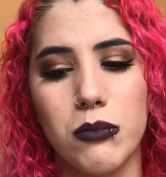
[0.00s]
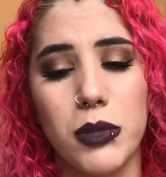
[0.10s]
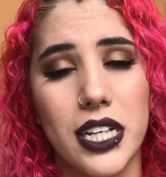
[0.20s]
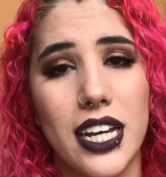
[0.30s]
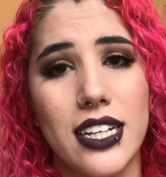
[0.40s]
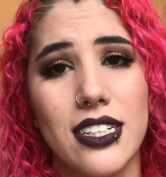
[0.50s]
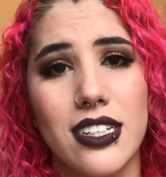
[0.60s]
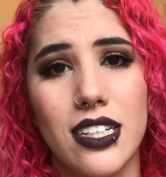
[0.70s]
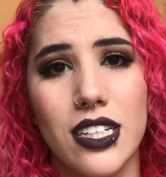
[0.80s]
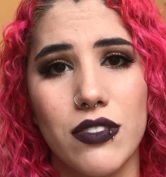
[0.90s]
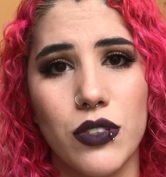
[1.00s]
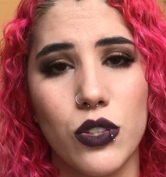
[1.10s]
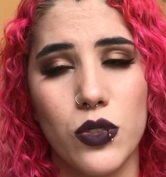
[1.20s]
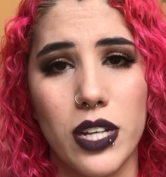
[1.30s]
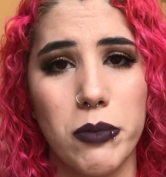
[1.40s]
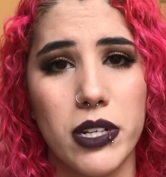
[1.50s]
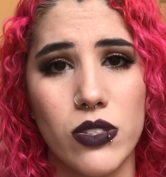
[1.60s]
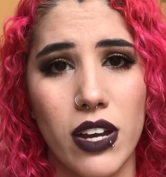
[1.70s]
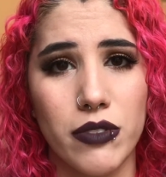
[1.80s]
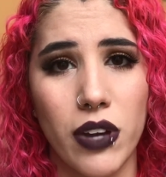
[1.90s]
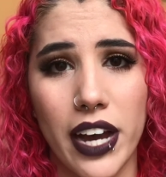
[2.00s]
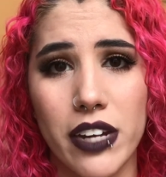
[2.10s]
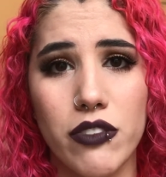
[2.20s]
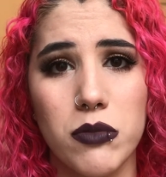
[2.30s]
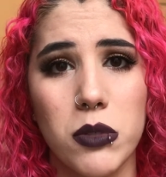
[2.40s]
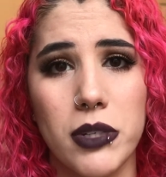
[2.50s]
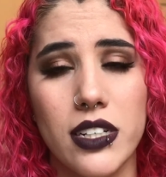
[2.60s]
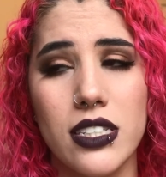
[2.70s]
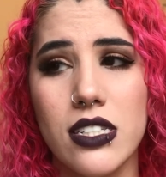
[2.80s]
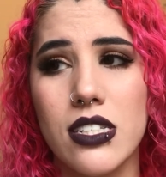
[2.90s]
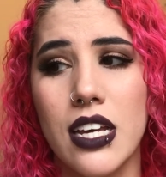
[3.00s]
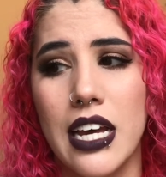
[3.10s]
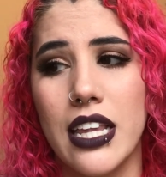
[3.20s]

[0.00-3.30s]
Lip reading: But again, if you're doing that because you have to hide it from your parents,